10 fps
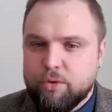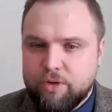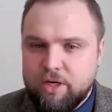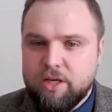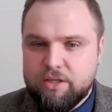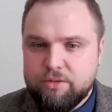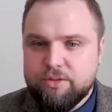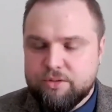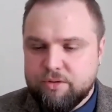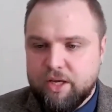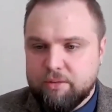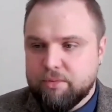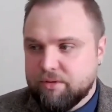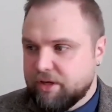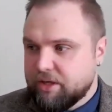we really get used to
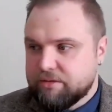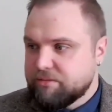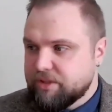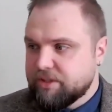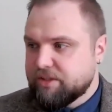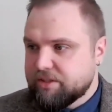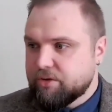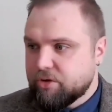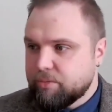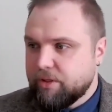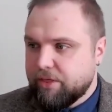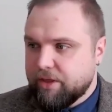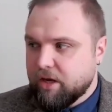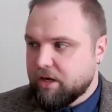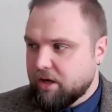that it's a normal
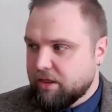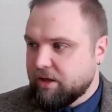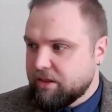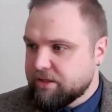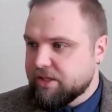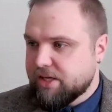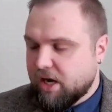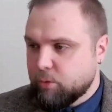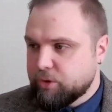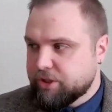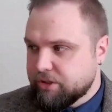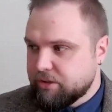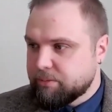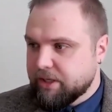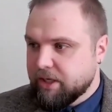thing, and I think this is how it
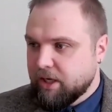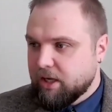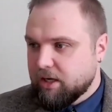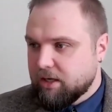should be.